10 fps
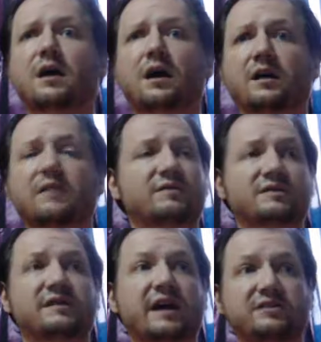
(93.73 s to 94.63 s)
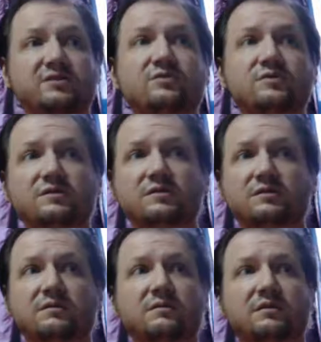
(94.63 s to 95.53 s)
given to statues.
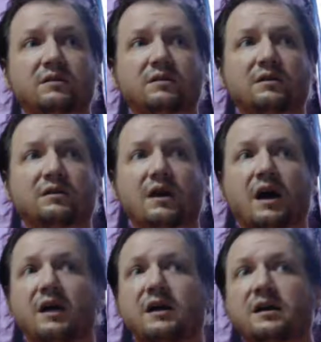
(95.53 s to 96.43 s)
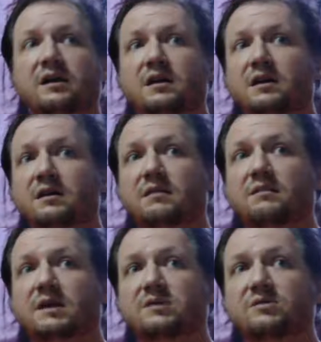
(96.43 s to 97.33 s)
I
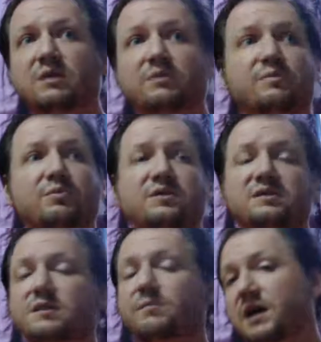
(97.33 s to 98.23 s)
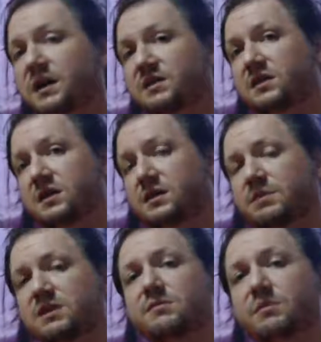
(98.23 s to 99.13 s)
assume that the priests come by and they
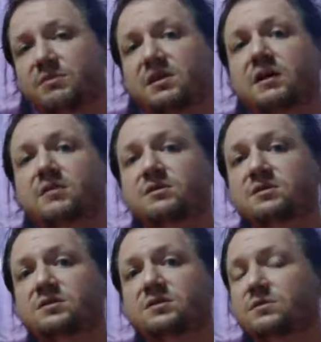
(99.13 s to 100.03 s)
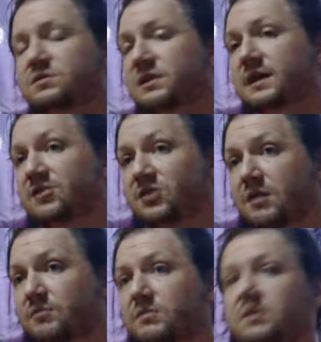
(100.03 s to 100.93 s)
pick them up later to, to eat
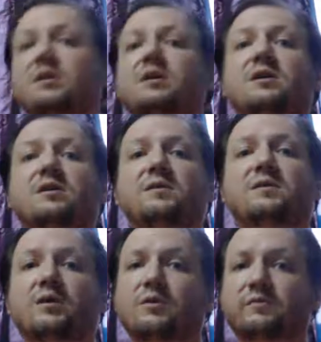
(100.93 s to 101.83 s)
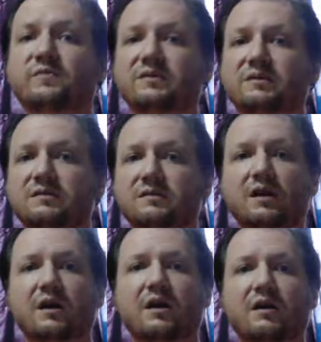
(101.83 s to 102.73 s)
them. You know,
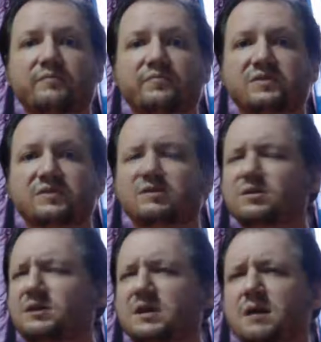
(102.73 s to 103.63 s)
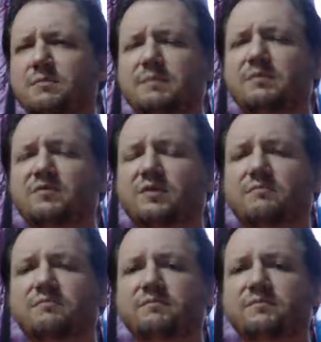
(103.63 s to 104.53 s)
um, it's good to keep people
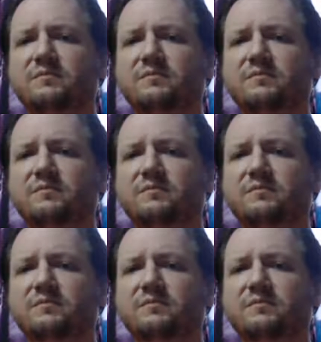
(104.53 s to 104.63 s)
from